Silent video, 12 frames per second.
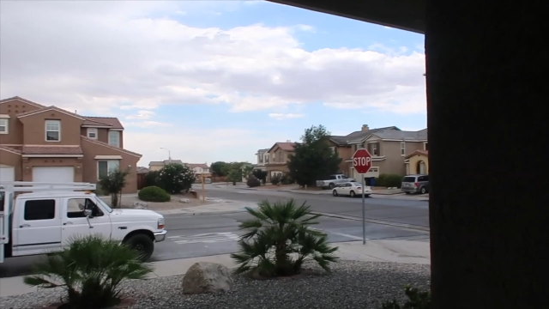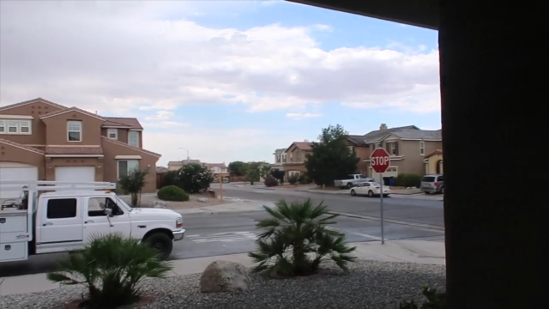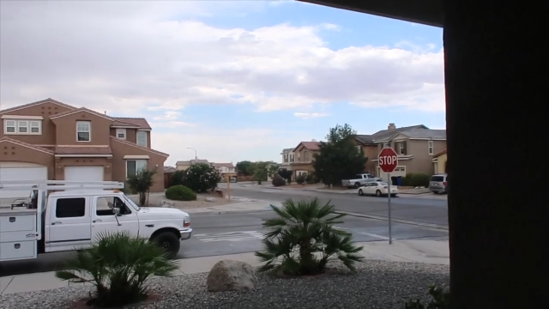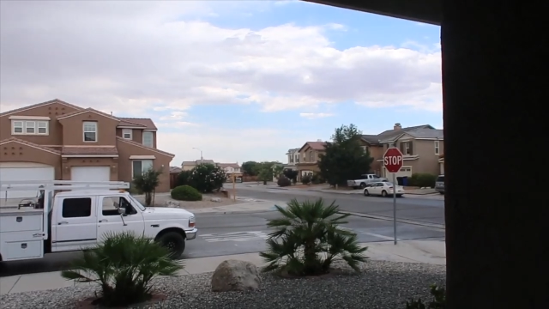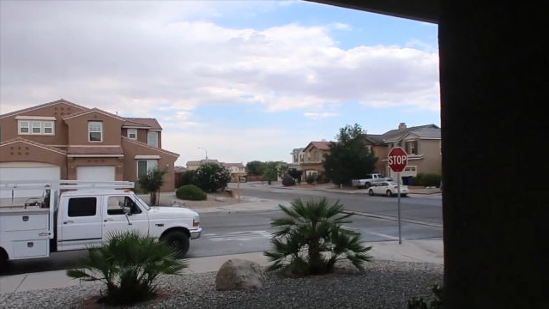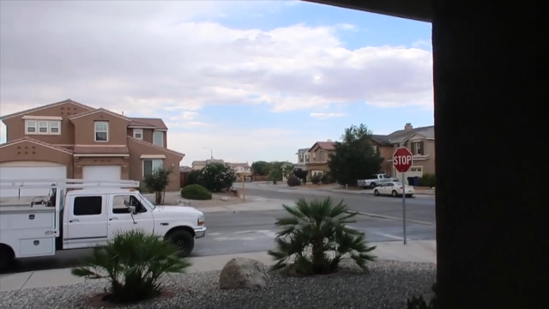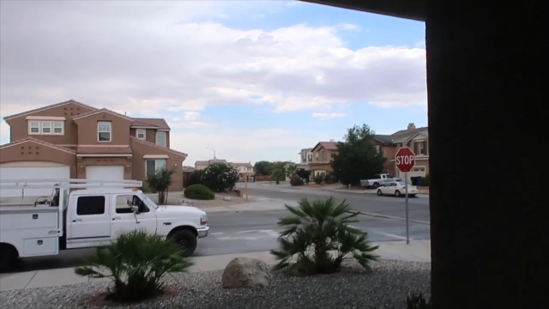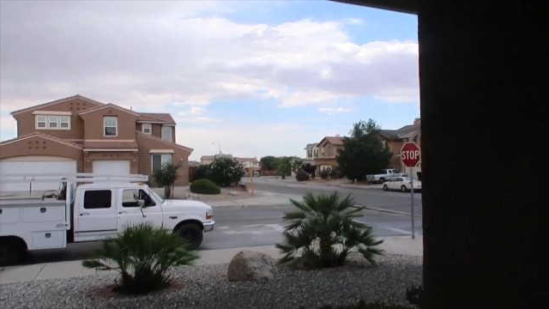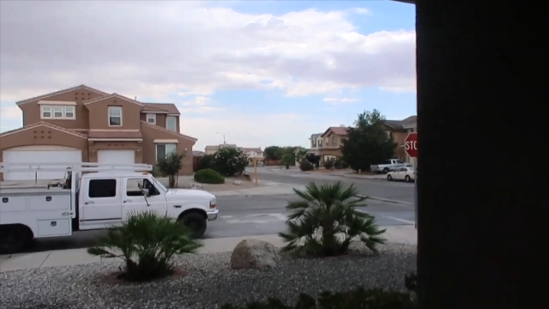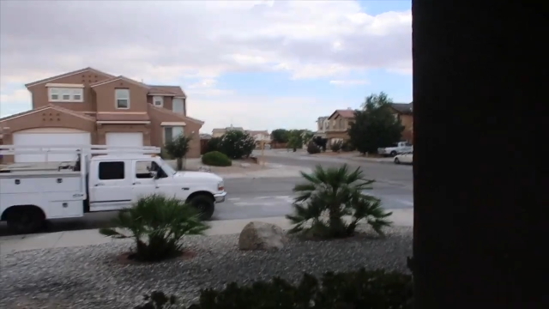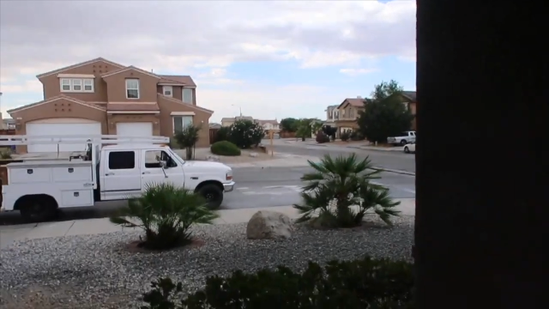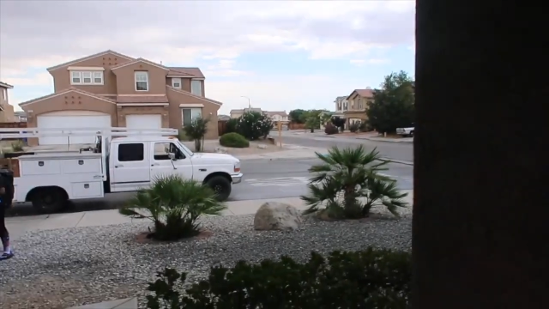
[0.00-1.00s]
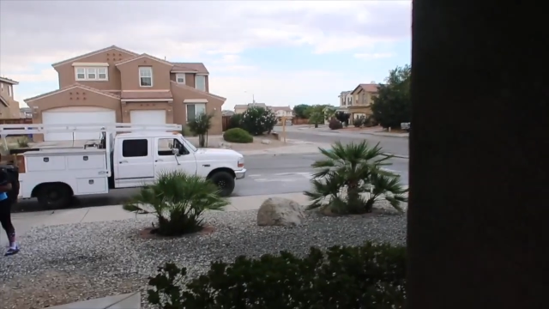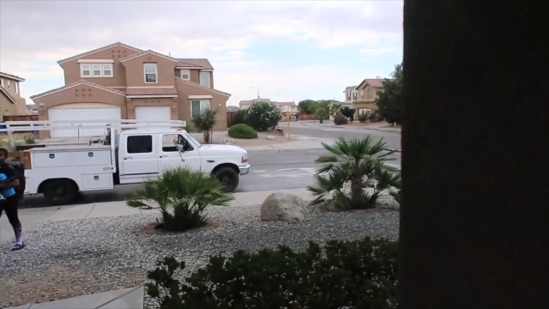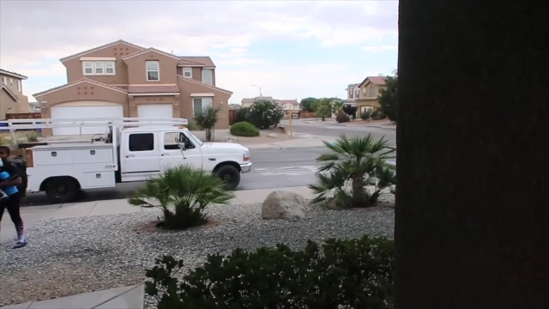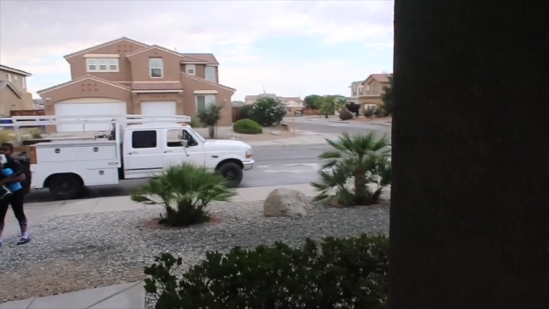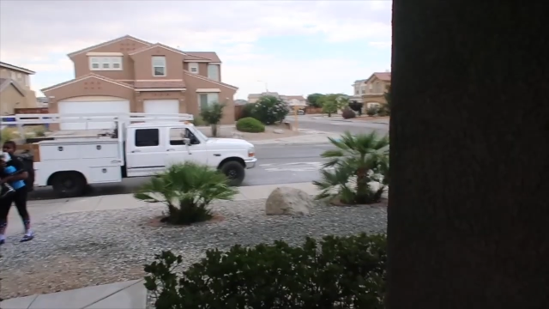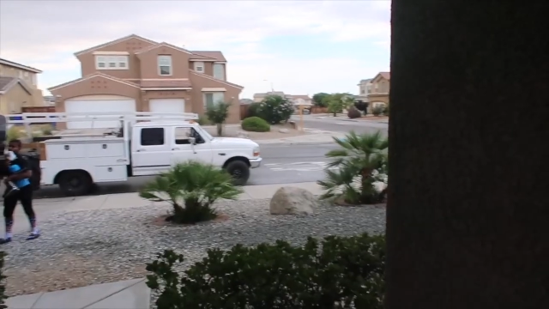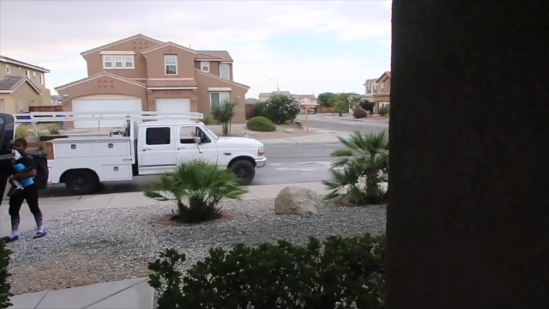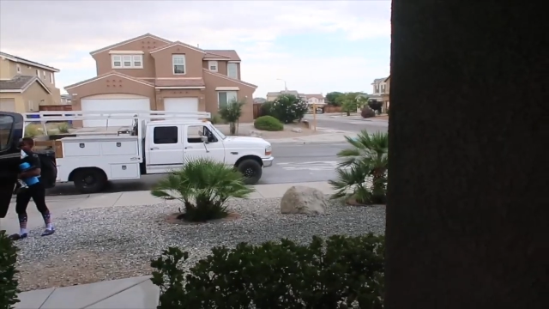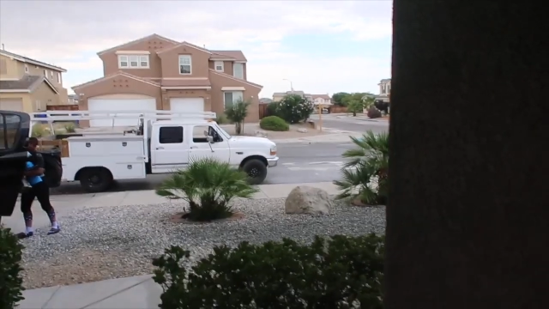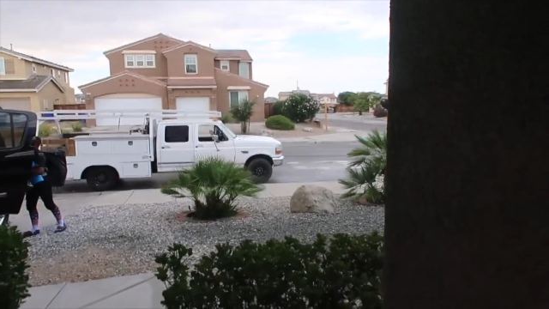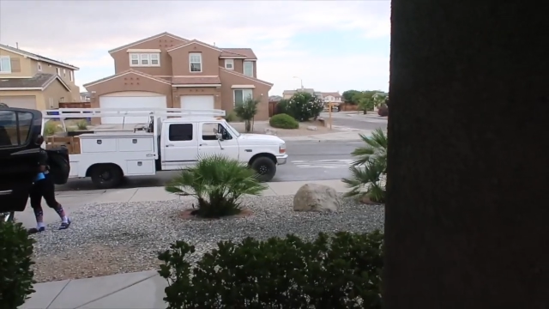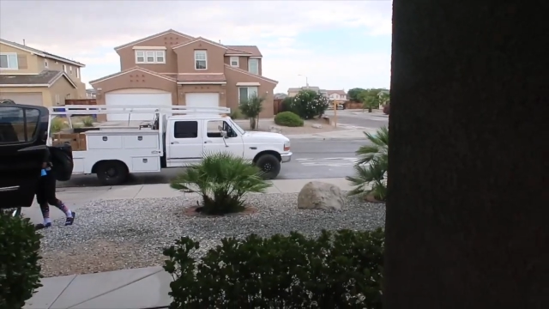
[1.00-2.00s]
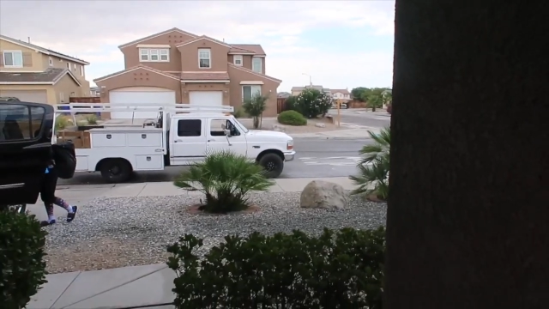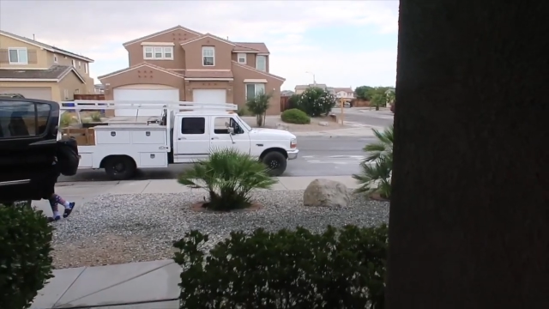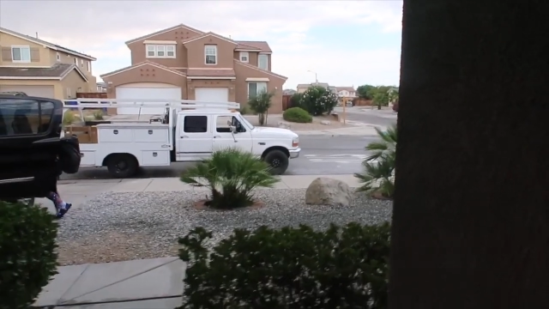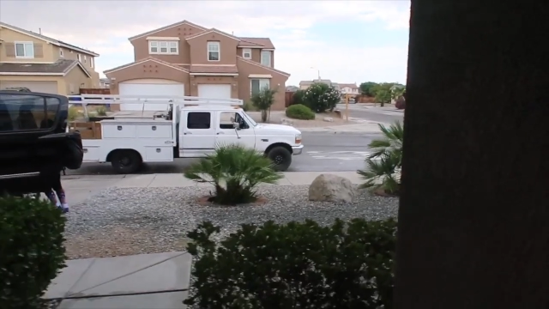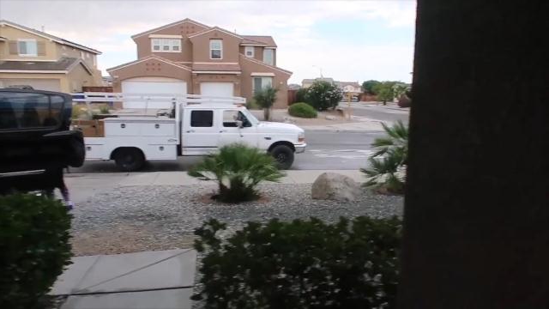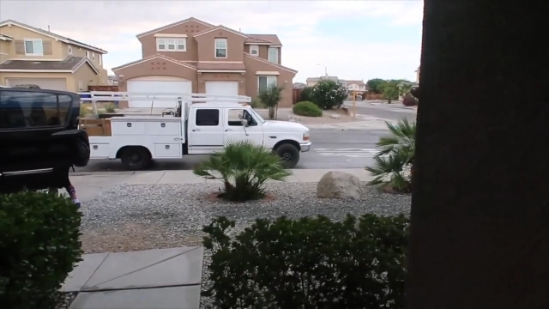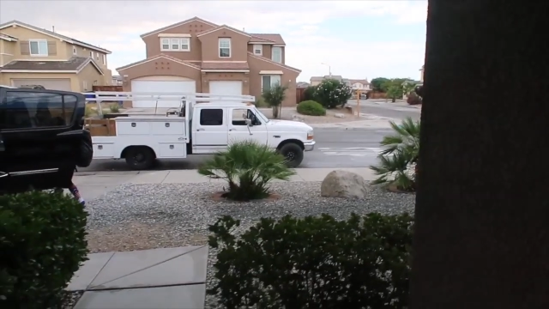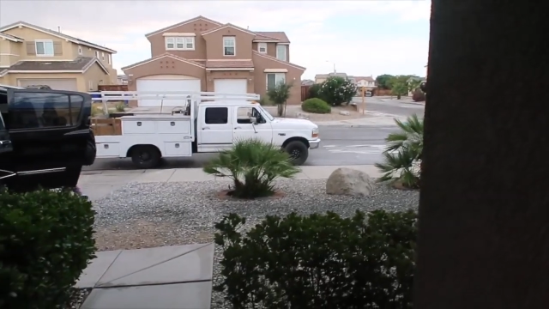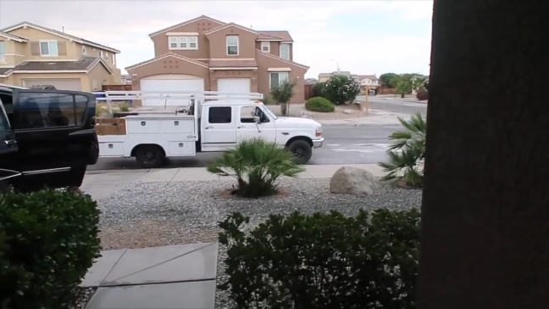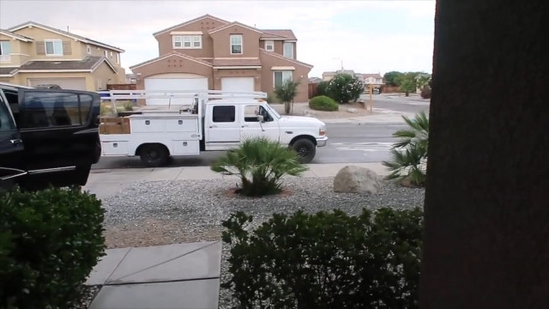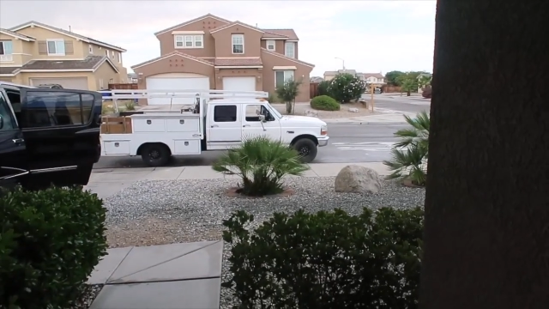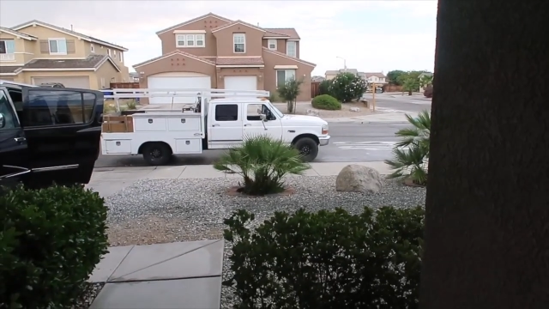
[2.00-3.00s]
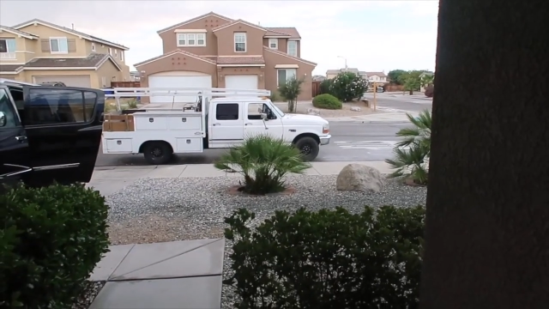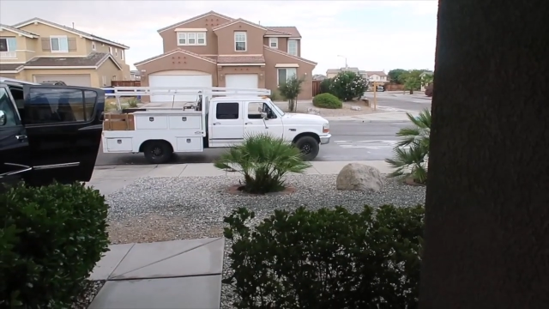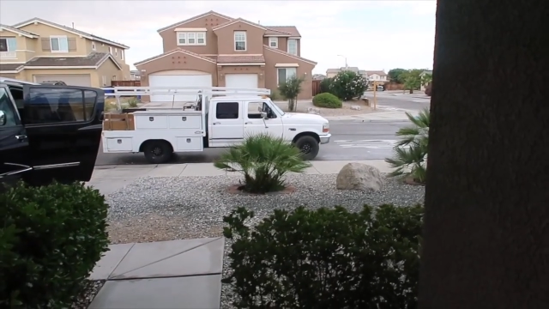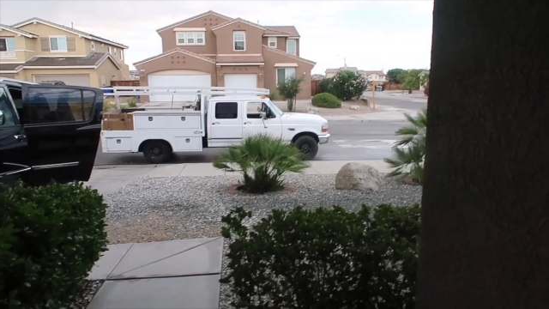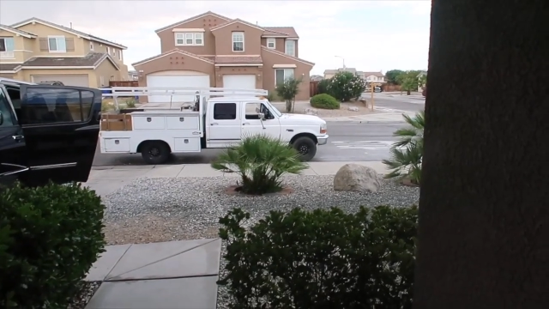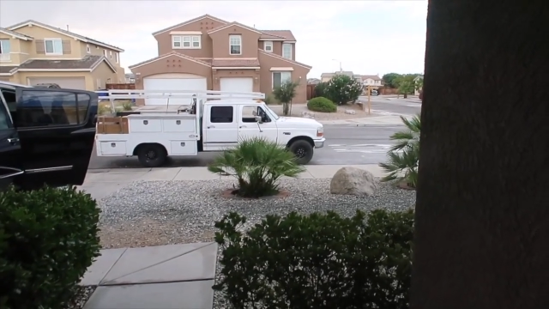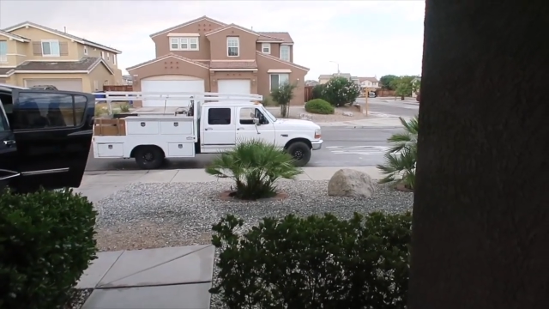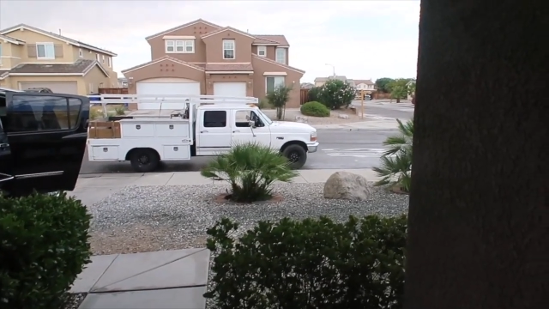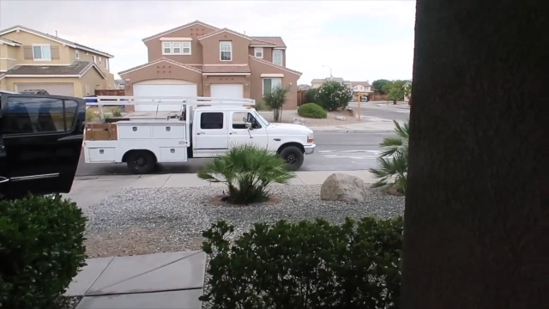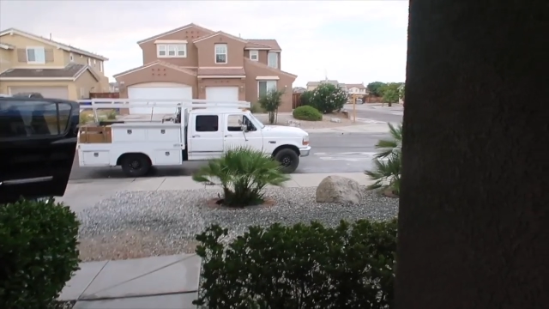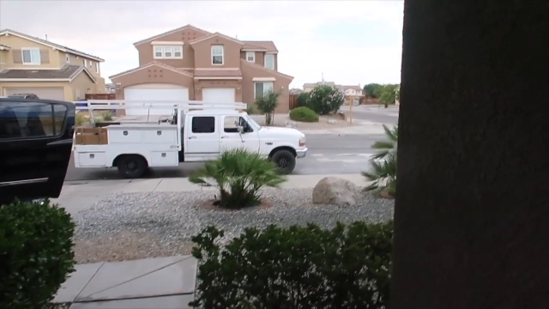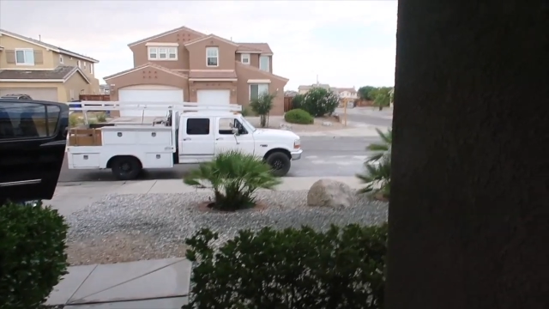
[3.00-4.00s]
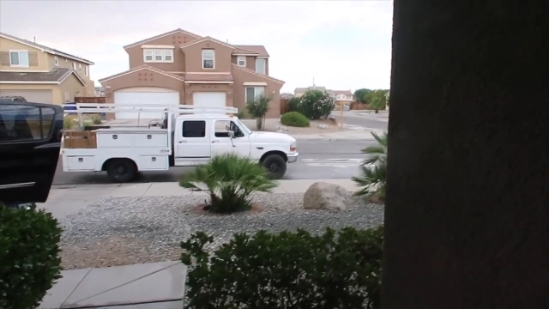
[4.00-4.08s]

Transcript: [unreadable: no face in view]